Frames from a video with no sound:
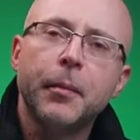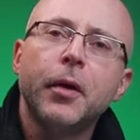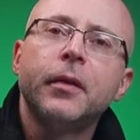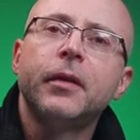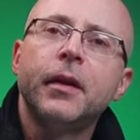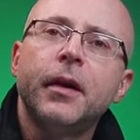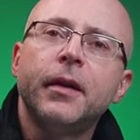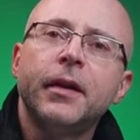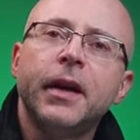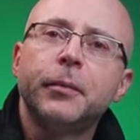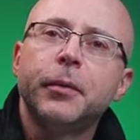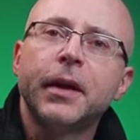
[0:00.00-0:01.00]
I'm not done
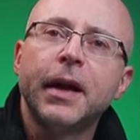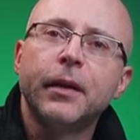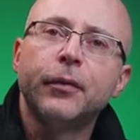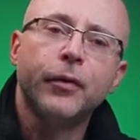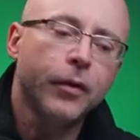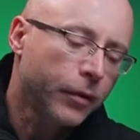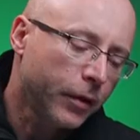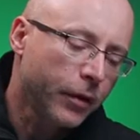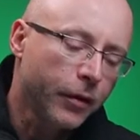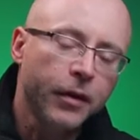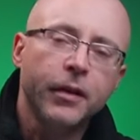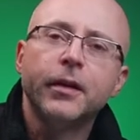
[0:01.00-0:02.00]
yet with the headphone
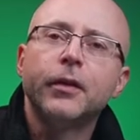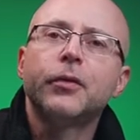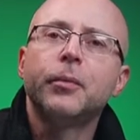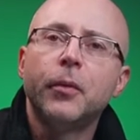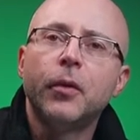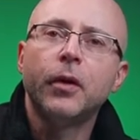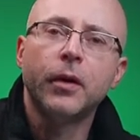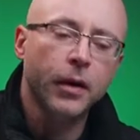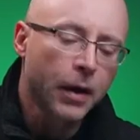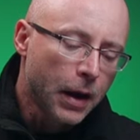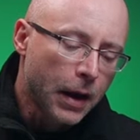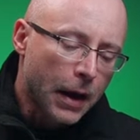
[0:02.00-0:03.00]
deal here. There's more
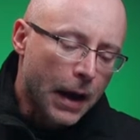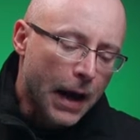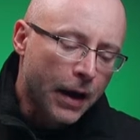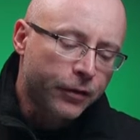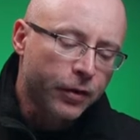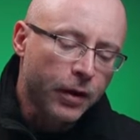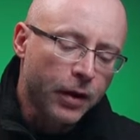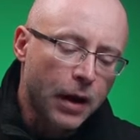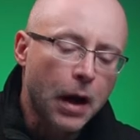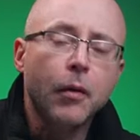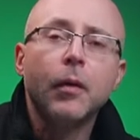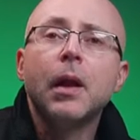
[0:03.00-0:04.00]
actually
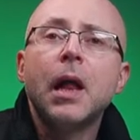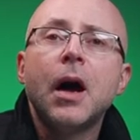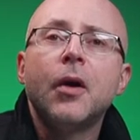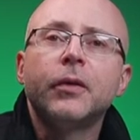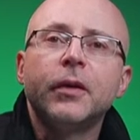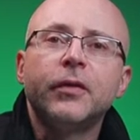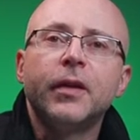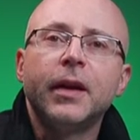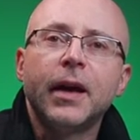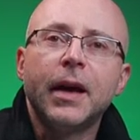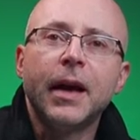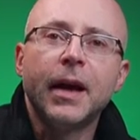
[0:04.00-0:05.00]
how loud this thing
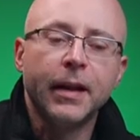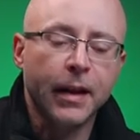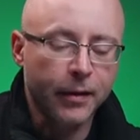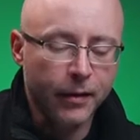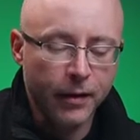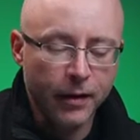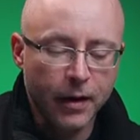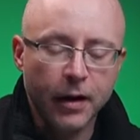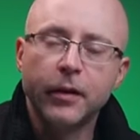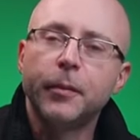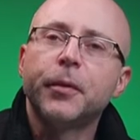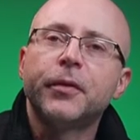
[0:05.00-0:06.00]
can get at the
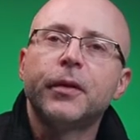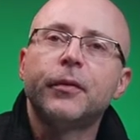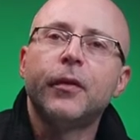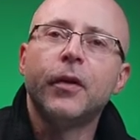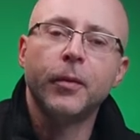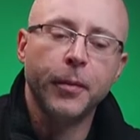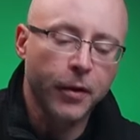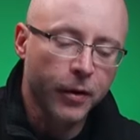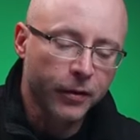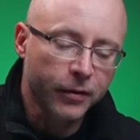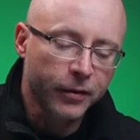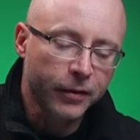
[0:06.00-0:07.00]
100% volume
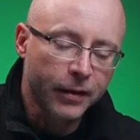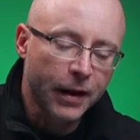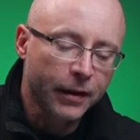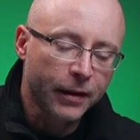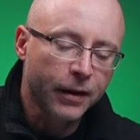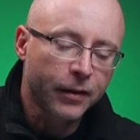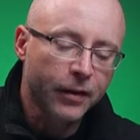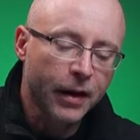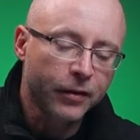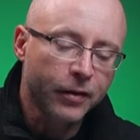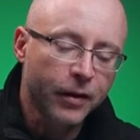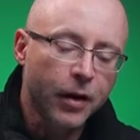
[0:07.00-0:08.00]
because that thing is
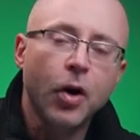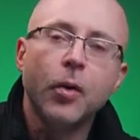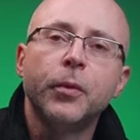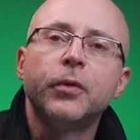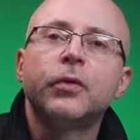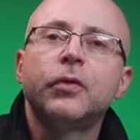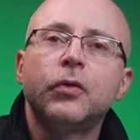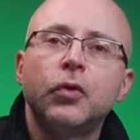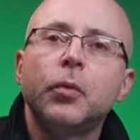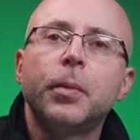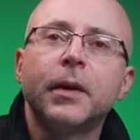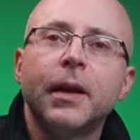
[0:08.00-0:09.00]
actually almost
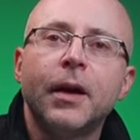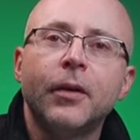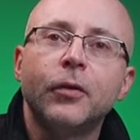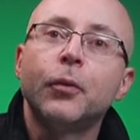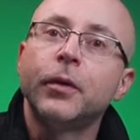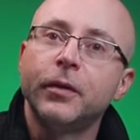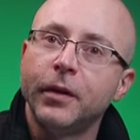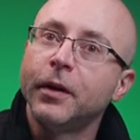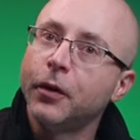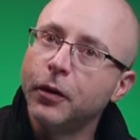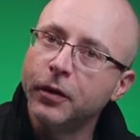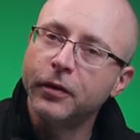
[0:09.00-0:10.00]
stupid loud which in
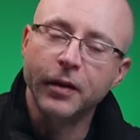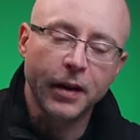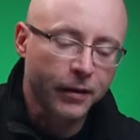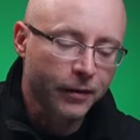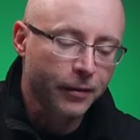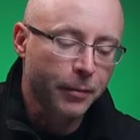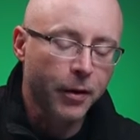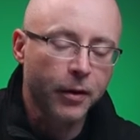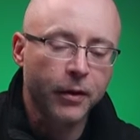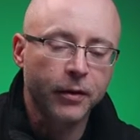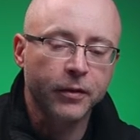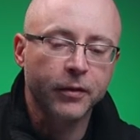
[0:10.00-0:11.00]
a good sense
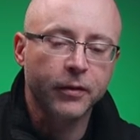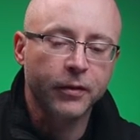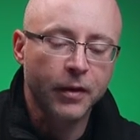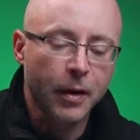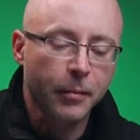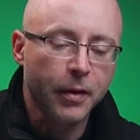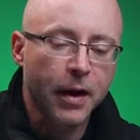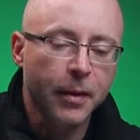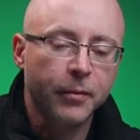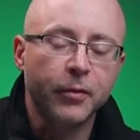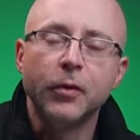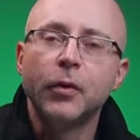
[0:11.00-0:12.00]
because
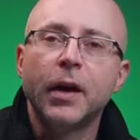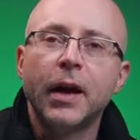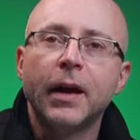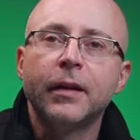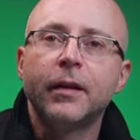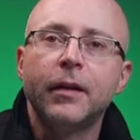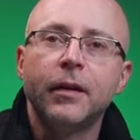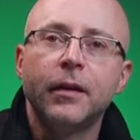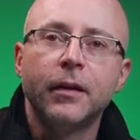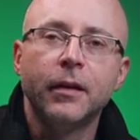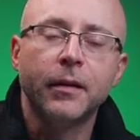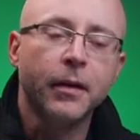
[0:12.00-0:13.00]
sometimes you can't
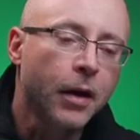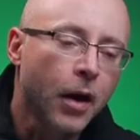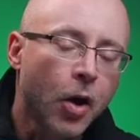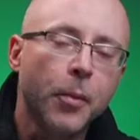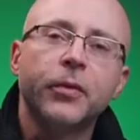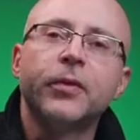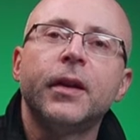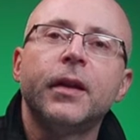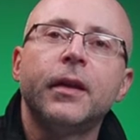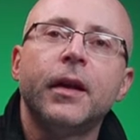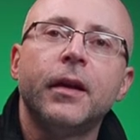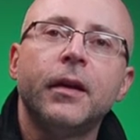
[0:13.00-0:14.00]
hear almost
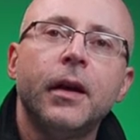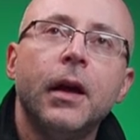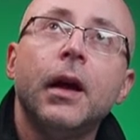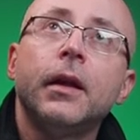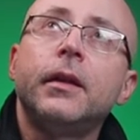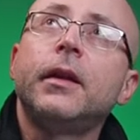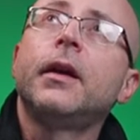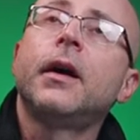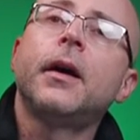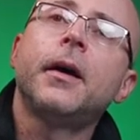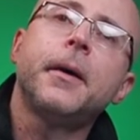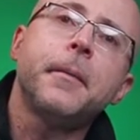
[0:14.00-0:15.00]
anything the
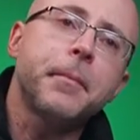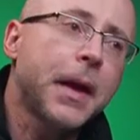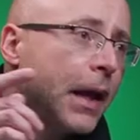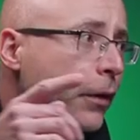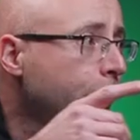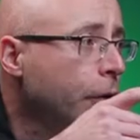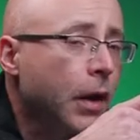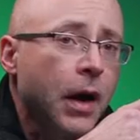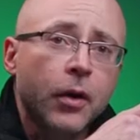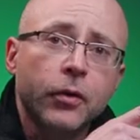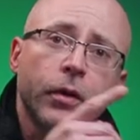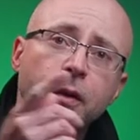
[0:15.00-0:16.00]
uh, headphone
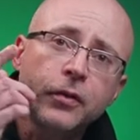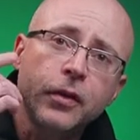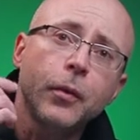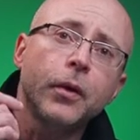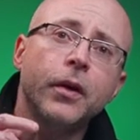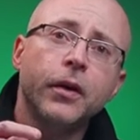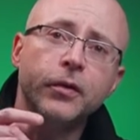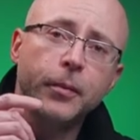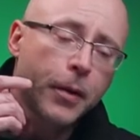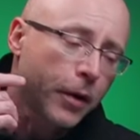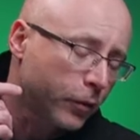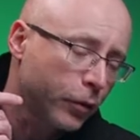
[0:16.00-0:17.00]
out on a c100
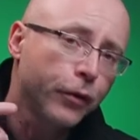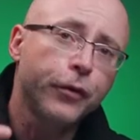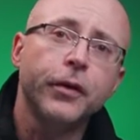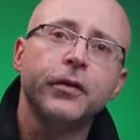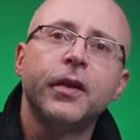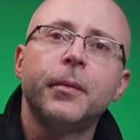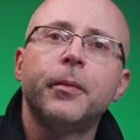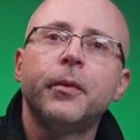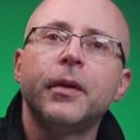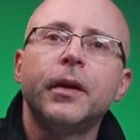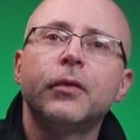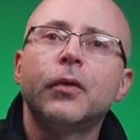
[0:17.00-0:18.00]
mark ii for
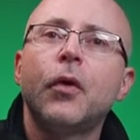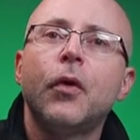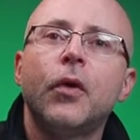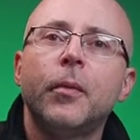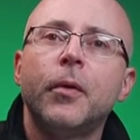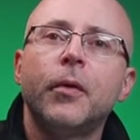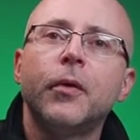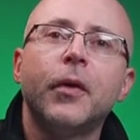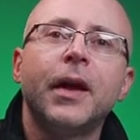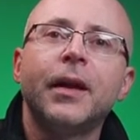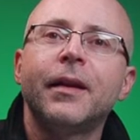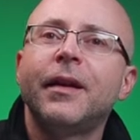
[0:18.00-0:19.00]
example is horrible you
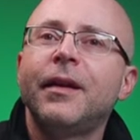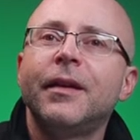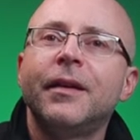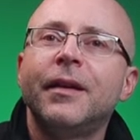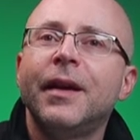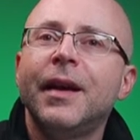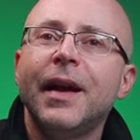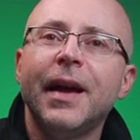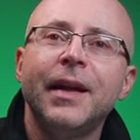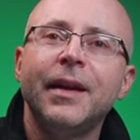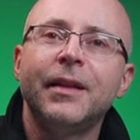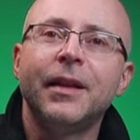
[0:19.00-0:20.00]
can't hear
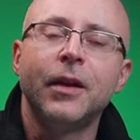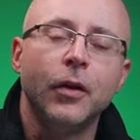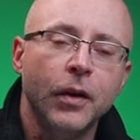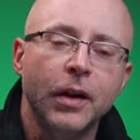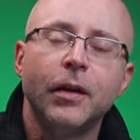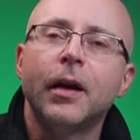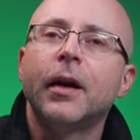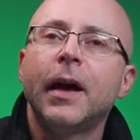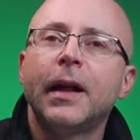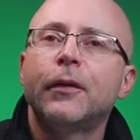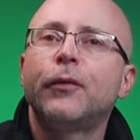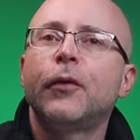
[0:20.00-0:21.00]
anything. You need a
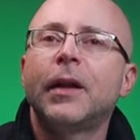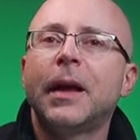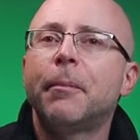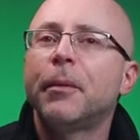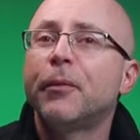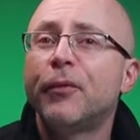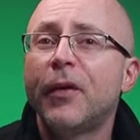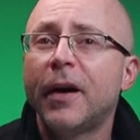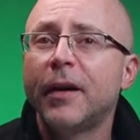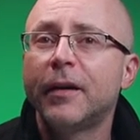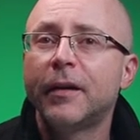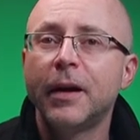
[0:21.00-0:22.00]
headphone
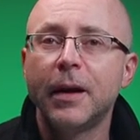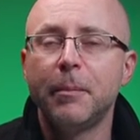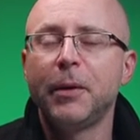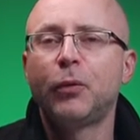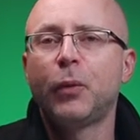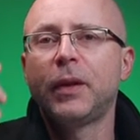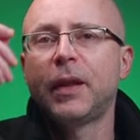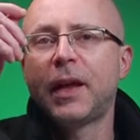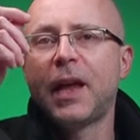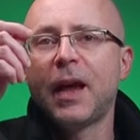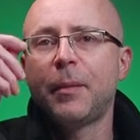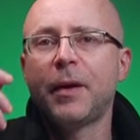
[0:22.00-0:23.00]
amplifier between the
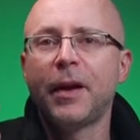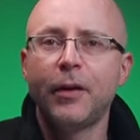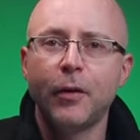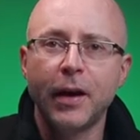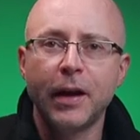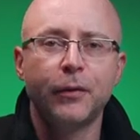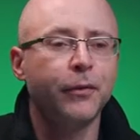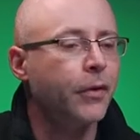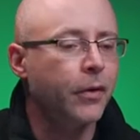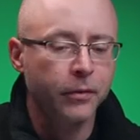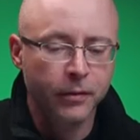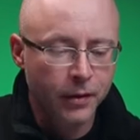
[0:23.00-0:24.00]
camera and your
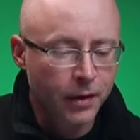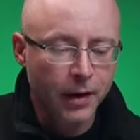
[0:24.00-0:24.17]
headphone